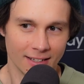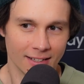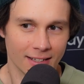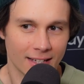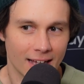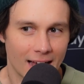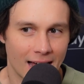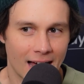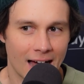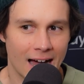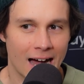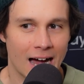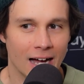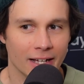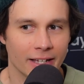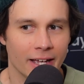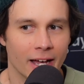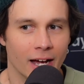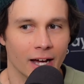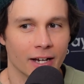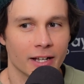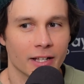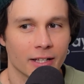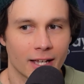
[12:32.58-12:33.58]
Uh,
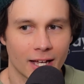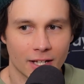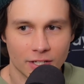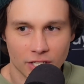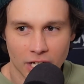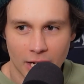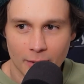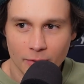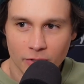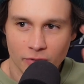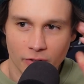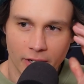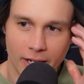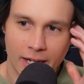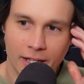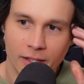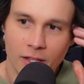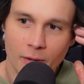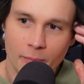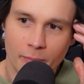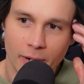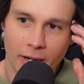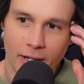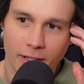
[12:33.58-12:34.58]
yeah, I didn't catch heaps for
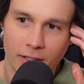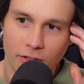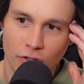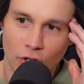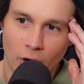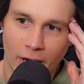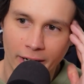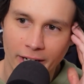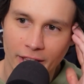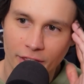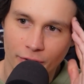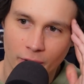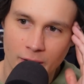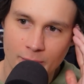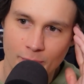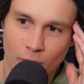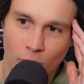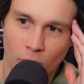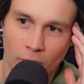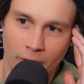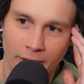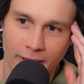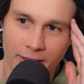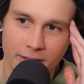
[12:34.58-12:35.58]
either, but 93
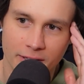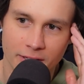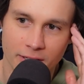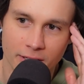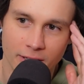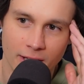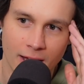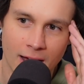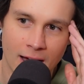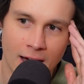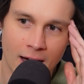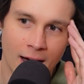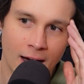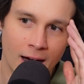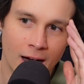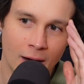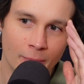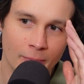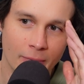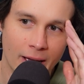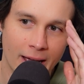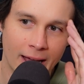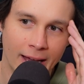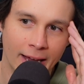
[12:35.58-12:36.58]
points.
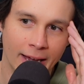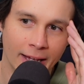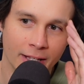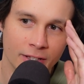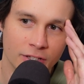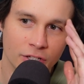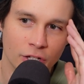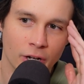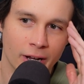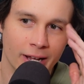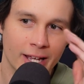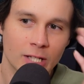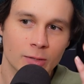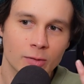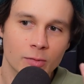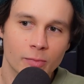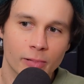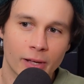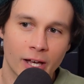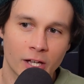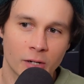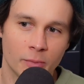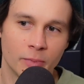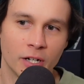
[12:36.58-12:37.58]
Um, and, you know, he's been
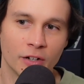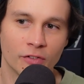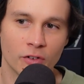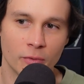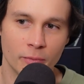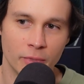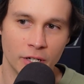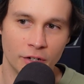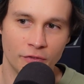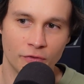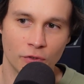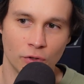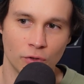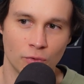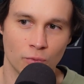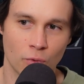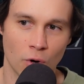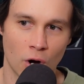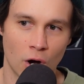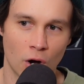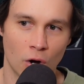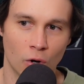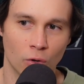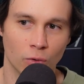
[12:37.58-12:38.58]
playing a bit of a midfield
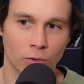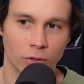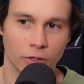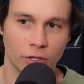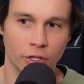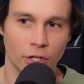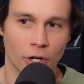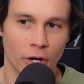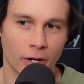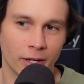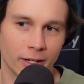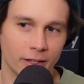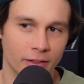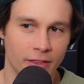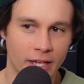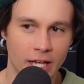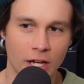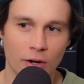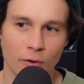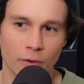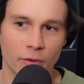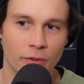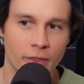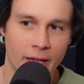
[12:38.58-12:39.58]
role, you know,
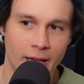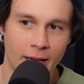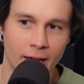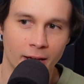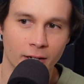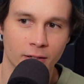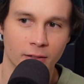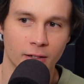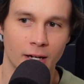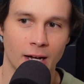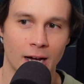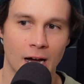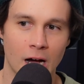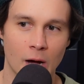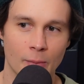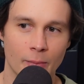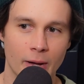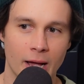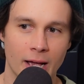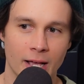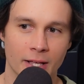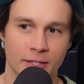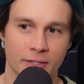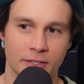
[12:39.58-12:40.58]
here and there um,
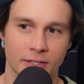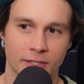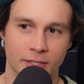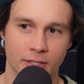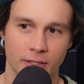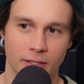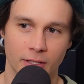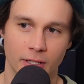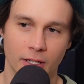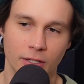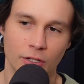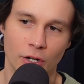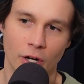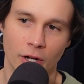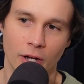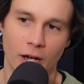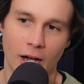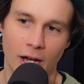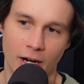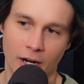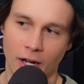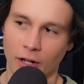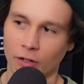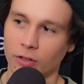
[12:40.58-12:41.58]
as, you know,
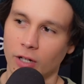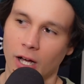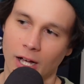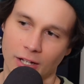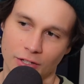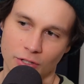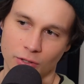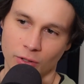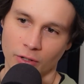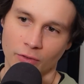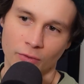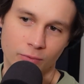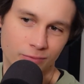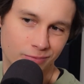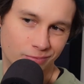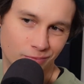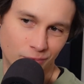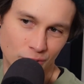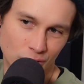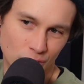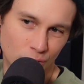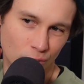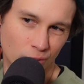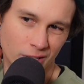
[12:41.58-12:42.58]
I, I sort of
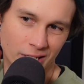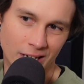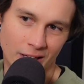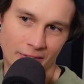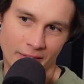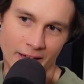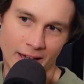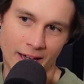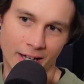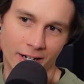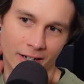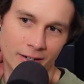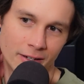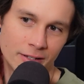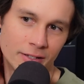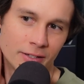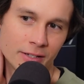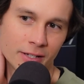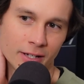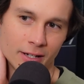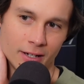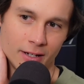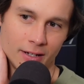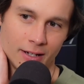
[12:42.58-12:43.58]
was looking at that
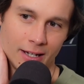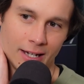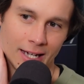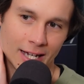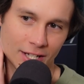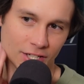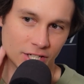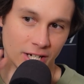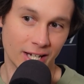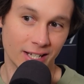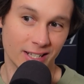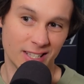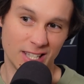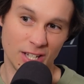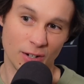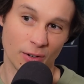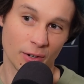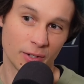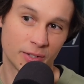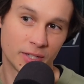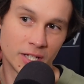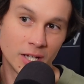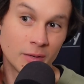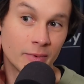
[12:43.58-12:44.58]
and he actually had
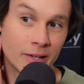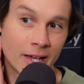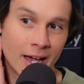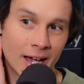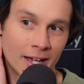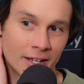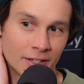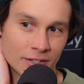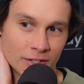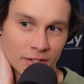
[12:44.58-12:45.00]
zero CBA.